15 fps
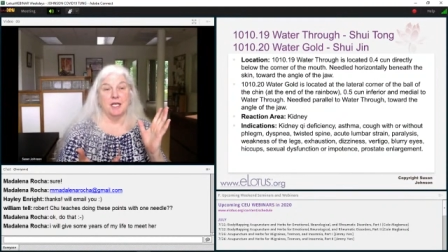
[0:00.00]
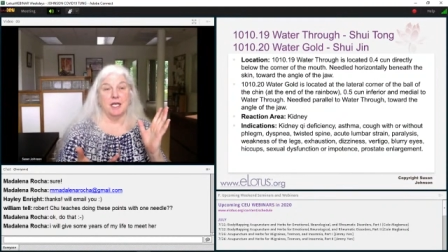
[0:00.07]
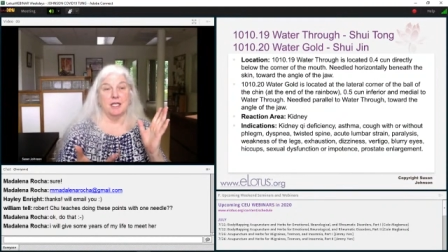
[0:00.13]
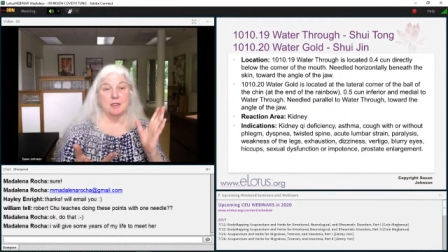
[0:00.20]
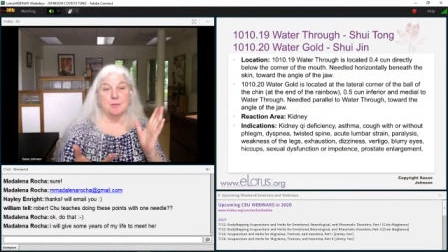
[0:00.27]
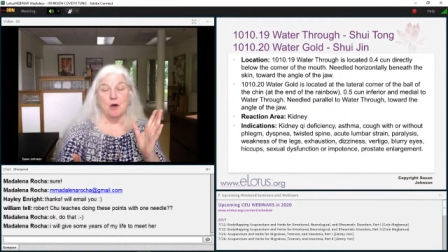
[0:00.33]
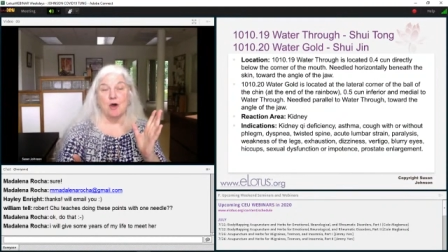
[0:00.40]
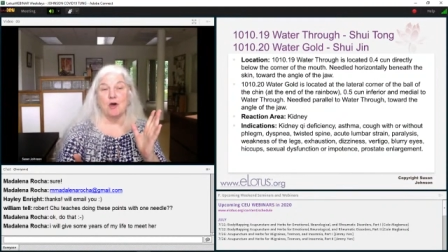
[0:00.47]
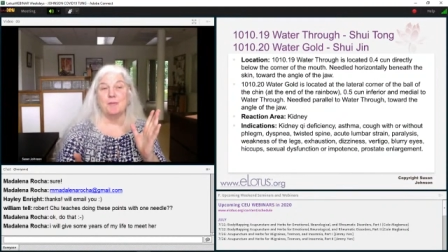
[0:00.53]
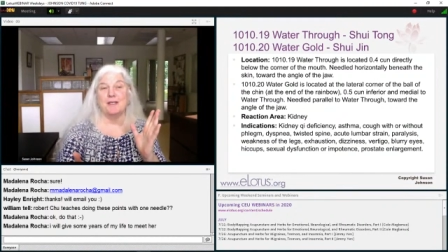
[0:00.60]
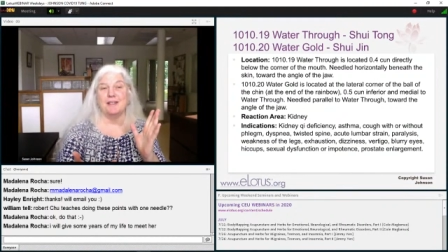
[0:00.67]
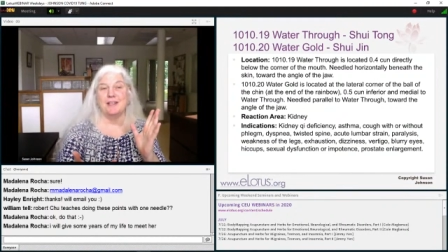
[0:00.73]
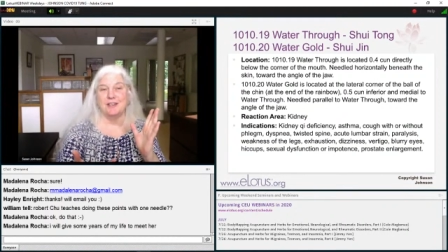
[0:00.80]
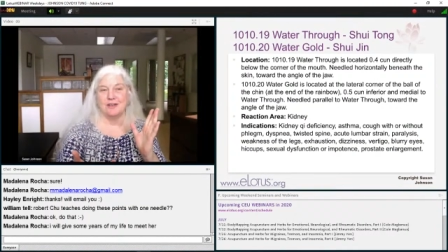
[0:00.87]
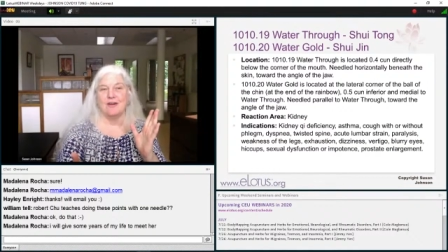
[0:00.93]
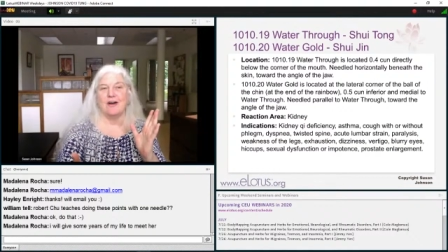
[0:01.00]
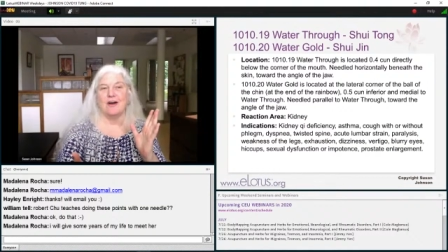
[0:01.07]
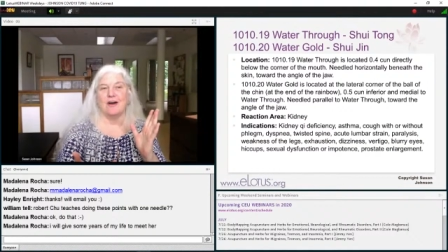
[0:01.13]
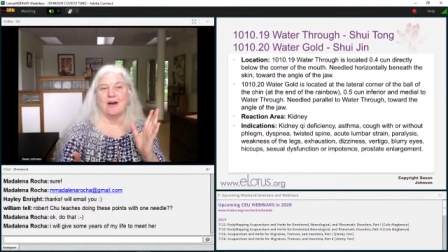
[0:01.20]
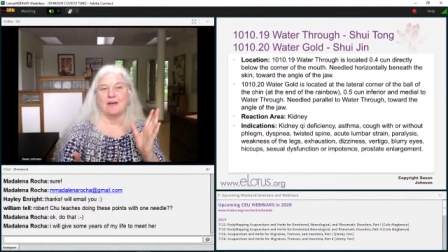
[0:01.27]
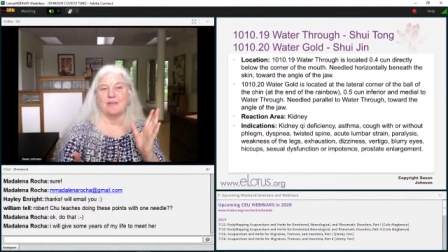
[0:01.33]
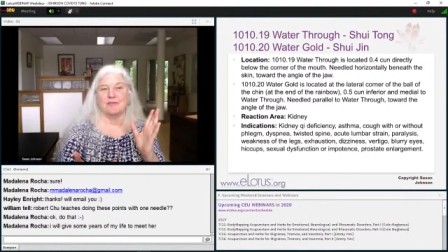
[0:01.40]
and the moment he
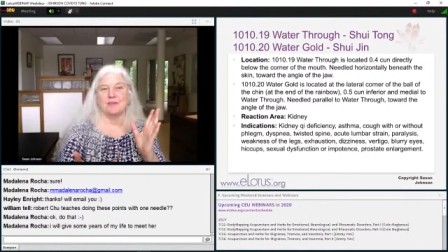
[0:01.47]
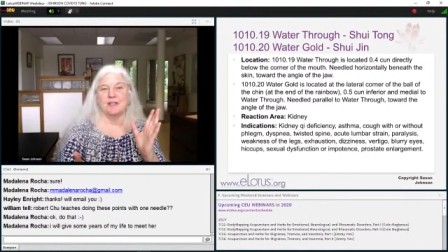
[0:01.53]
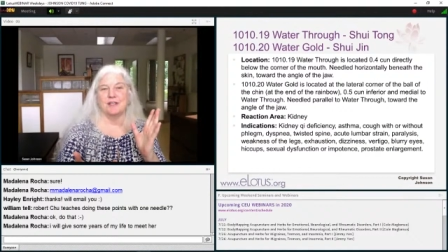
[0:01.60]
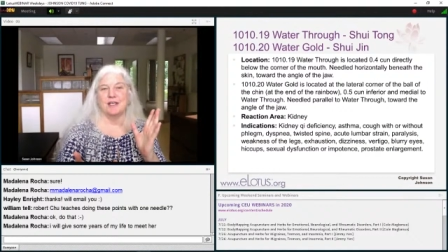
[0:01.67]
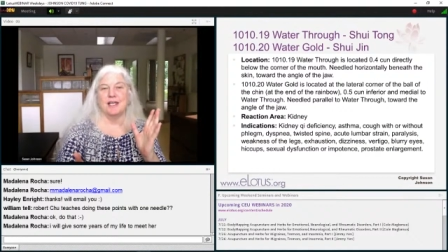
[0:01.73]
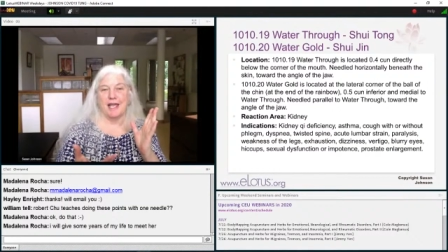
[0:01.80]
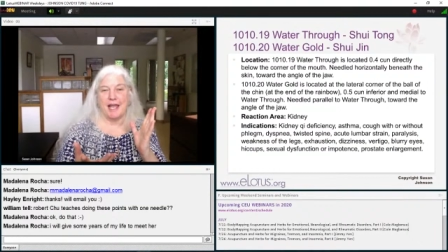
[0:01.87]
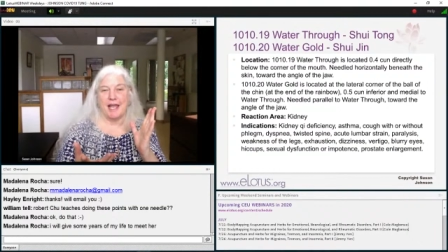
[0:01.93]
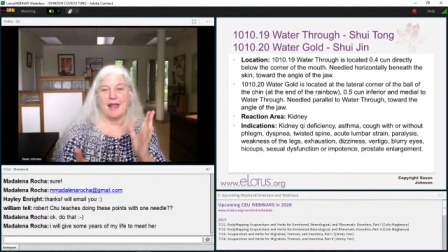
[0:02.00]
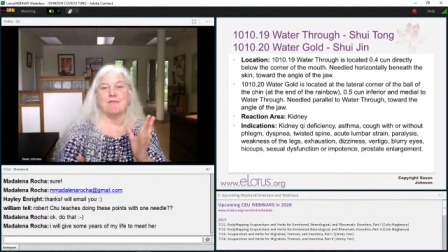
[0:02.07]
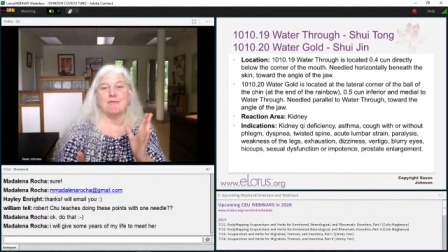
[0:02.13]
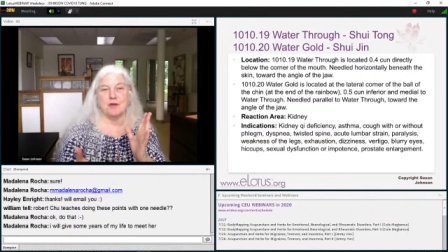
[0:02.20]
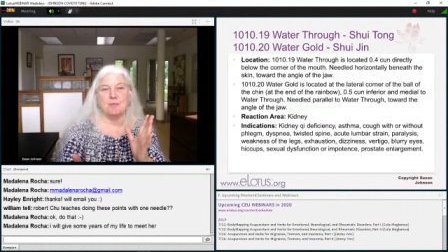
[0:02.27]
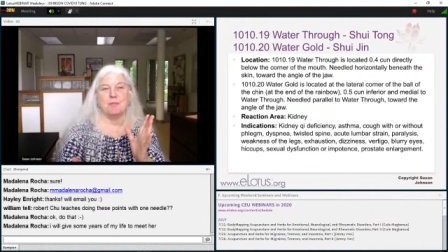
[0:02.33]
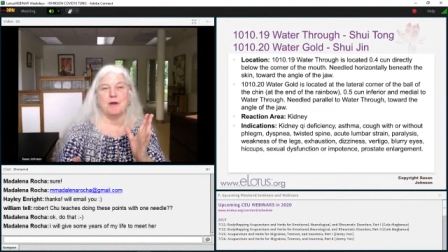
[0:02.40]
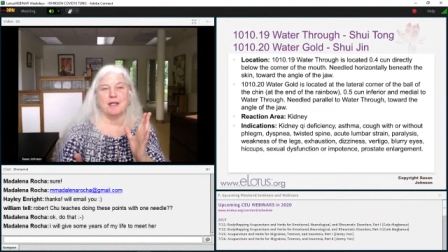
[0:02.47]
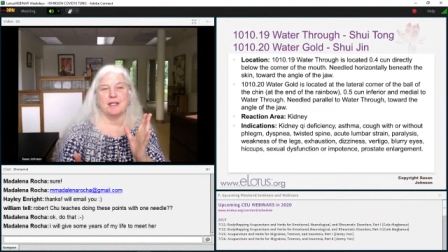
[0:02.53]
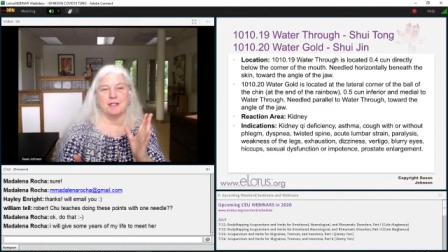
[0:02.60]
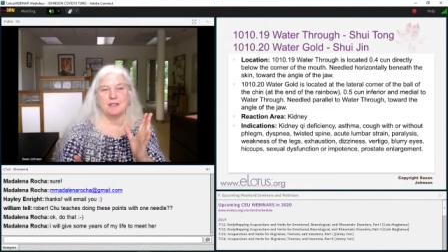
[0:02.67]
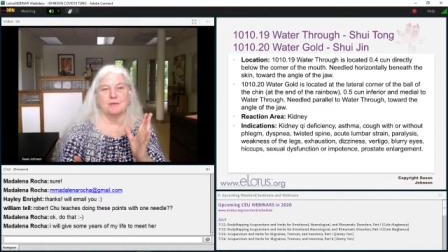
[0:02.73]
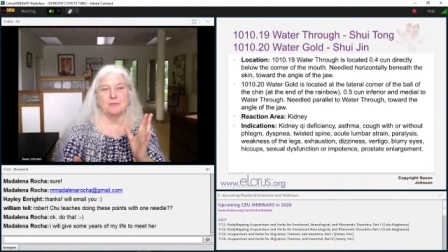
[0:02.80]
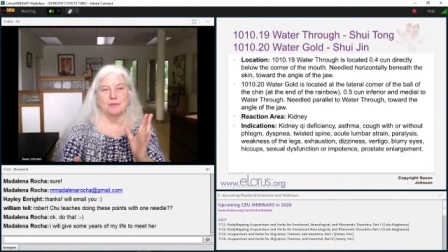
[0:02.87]
coughed,
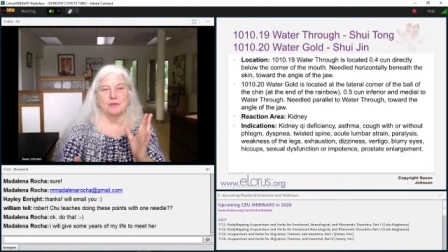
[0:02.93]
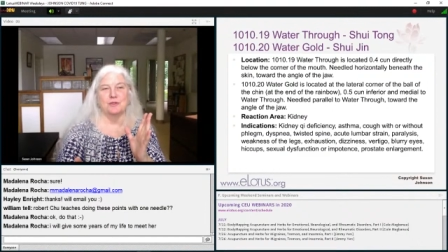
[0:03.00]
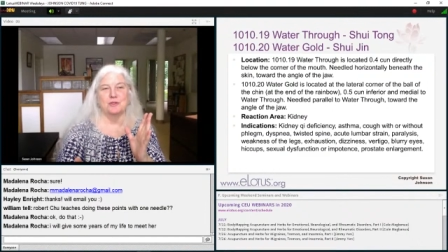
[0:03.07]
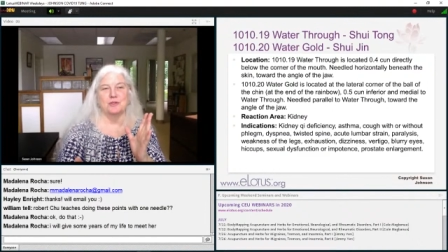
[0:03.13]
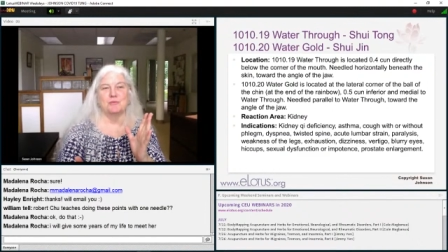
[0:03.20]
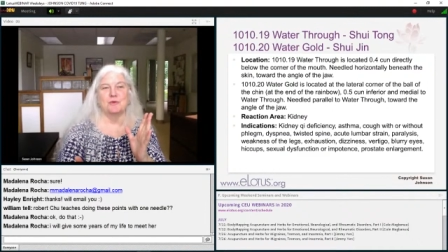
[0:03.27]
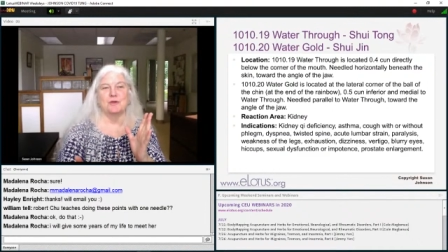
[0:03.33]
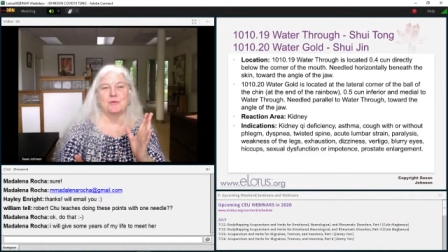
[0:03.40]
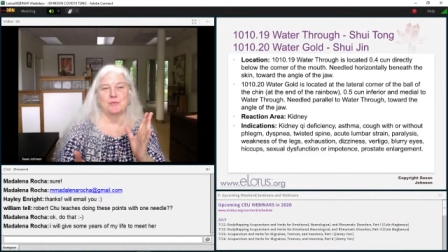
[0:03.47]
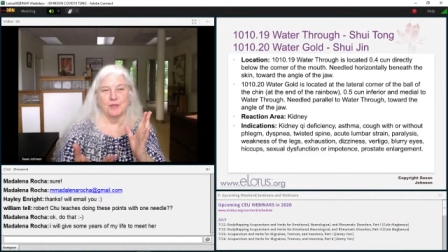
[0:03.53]
everybody in the room